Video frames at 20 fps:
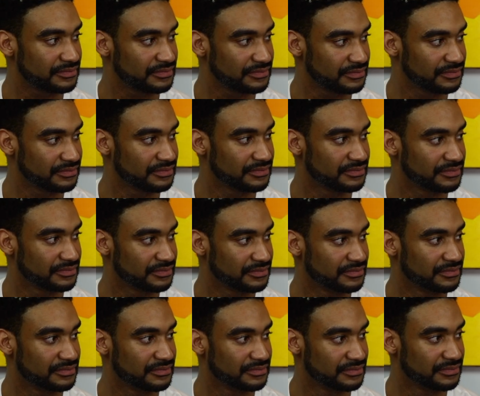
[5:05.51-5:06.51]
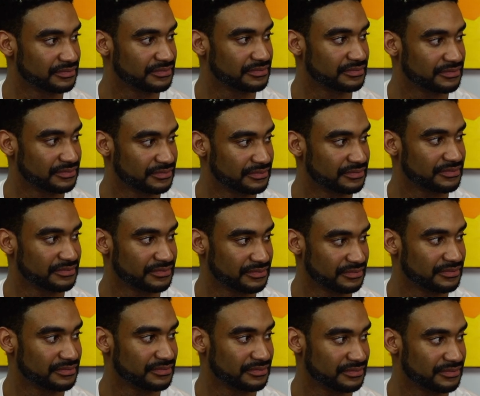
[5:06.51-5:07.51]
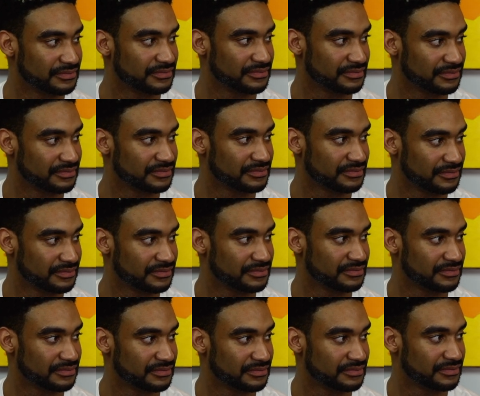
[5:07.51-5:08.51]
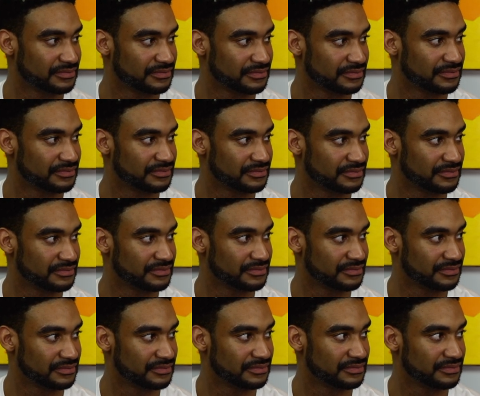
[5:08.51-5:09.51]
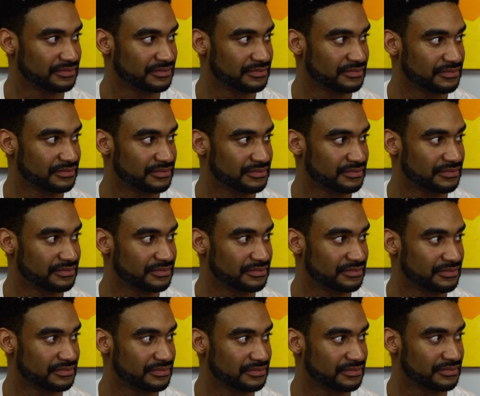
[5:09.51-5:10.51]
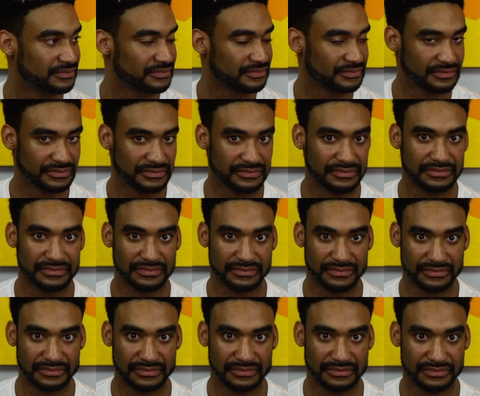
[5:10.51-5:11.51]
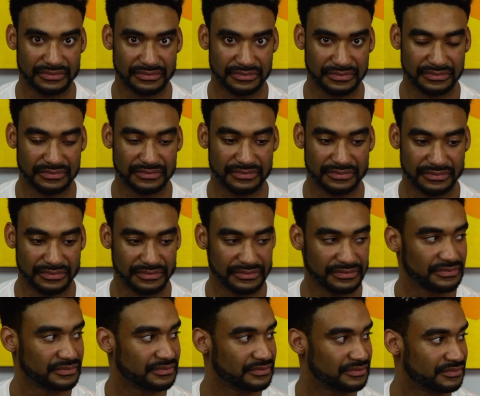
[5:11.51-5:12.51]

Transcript: No words are spoken by the person on screen.